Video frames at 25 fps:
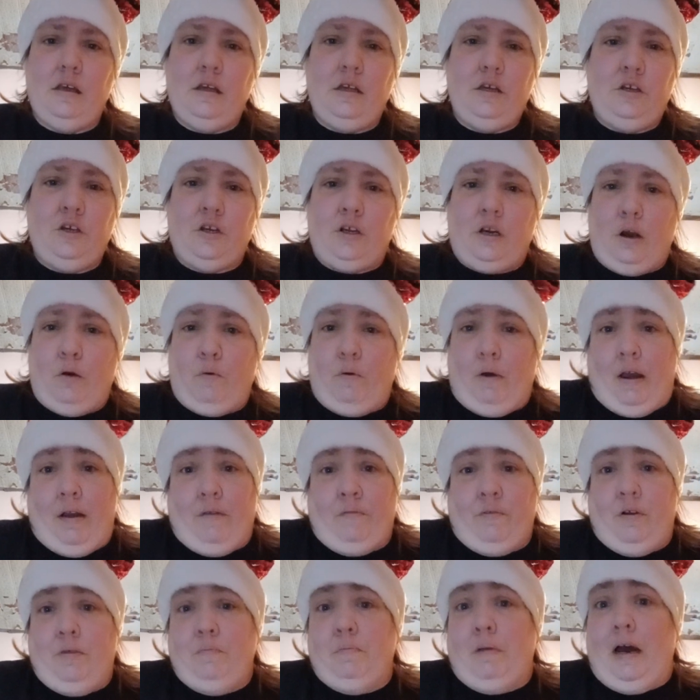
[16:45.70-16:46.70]
know,
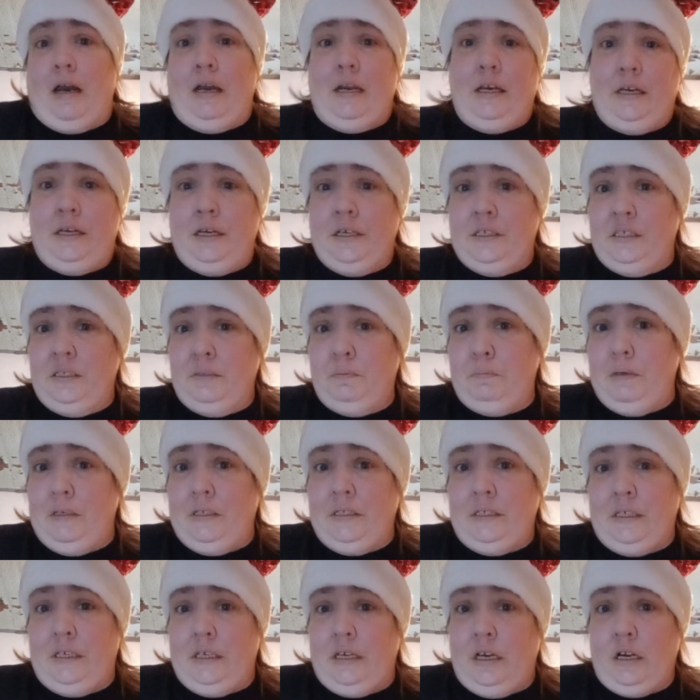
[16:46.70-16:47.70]
everybody gets
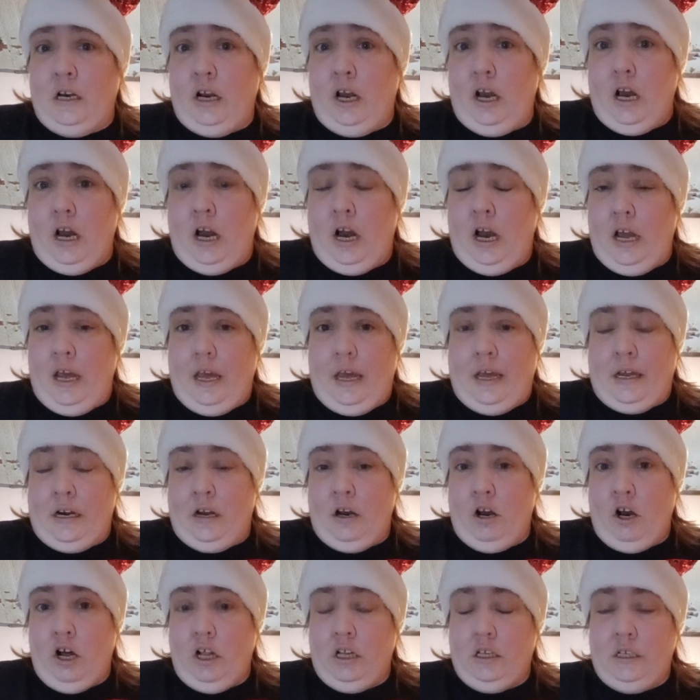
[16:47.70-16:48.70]
busy at
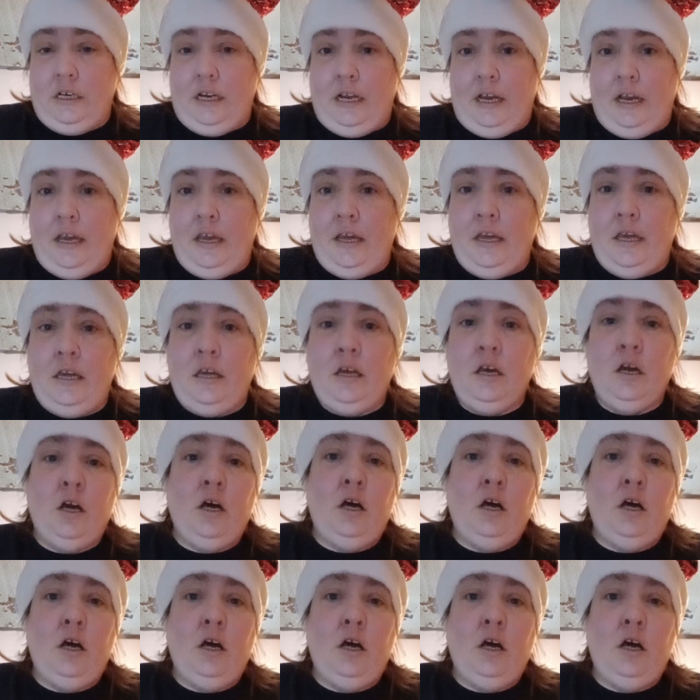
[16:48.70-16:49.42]
a holiday,